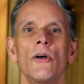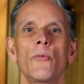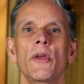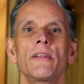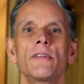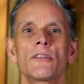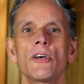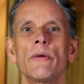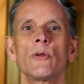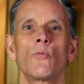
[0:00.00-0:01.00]
we can
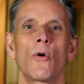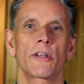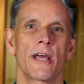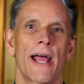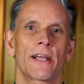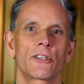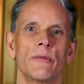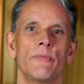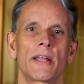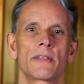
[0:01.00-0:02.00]
determine what action
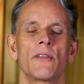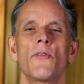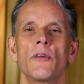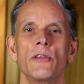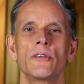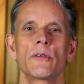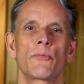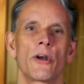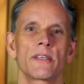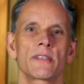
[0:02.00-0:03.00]
button the user
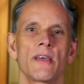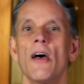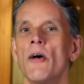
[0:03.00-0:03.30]
pressed